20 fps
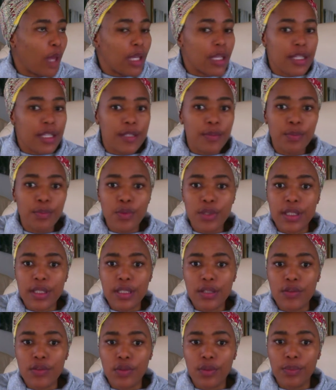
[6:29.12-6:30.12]

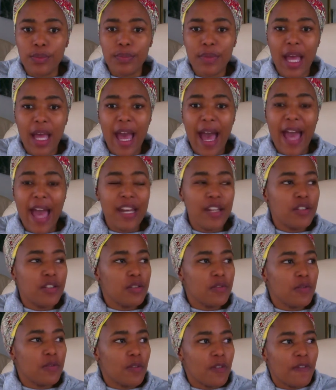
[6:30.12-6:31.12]
Sbusiso, I need
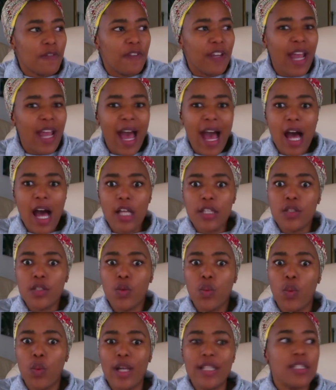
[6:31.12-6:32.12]
to figure out
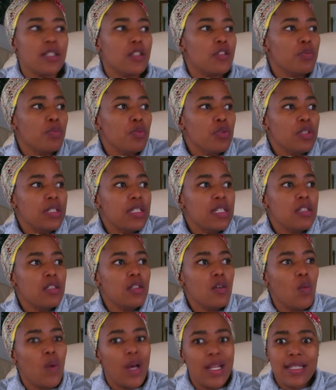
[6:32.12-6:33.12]
what
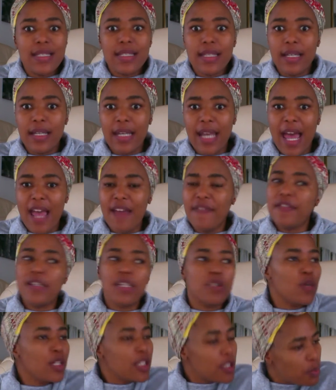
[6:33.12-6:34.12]
Sbusiso wants in life.
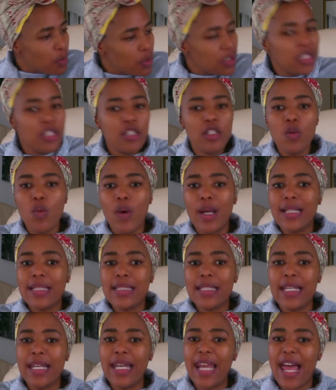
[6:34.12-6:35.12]
Does what Sbusiso wants
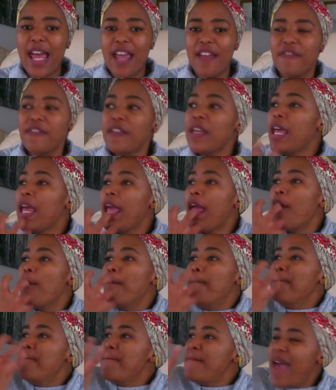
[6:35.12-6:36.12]
in life
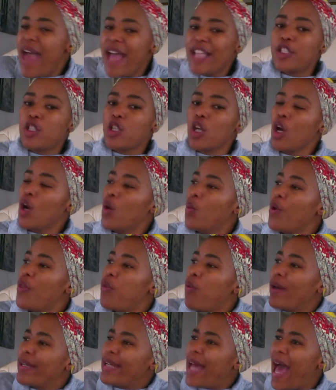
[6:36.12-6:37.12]
match with
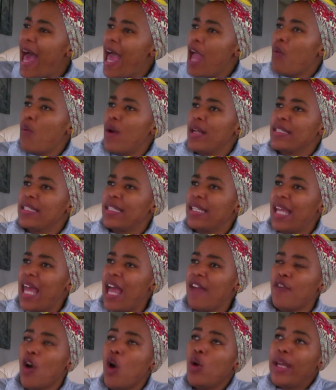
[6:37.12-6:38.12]
what I want in
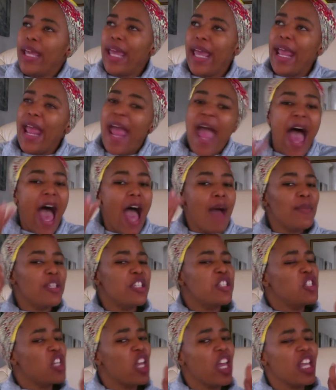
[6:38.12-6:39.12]
life? Okay, I
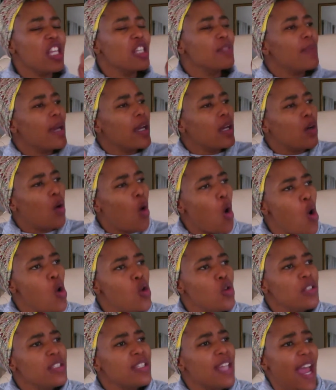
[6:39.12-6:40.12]
must change my
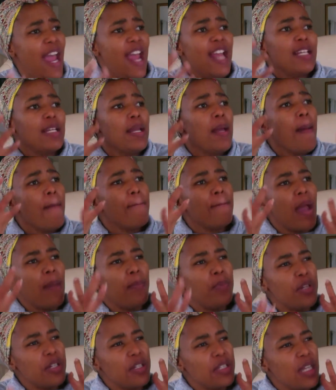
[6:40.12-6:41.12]
goals and my
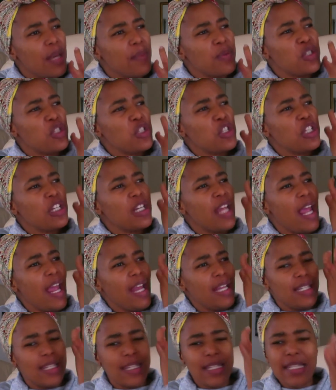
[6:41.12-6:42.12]
perception
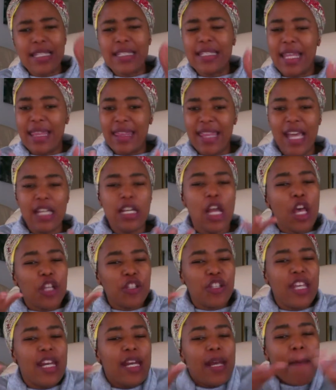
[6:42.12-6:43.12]
and this and that
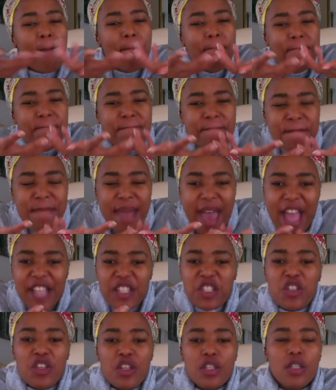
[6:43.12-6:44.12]
so that it
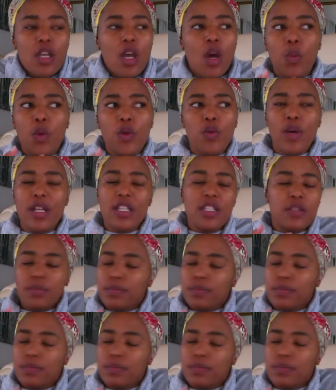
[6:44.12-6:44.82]
matches with what's...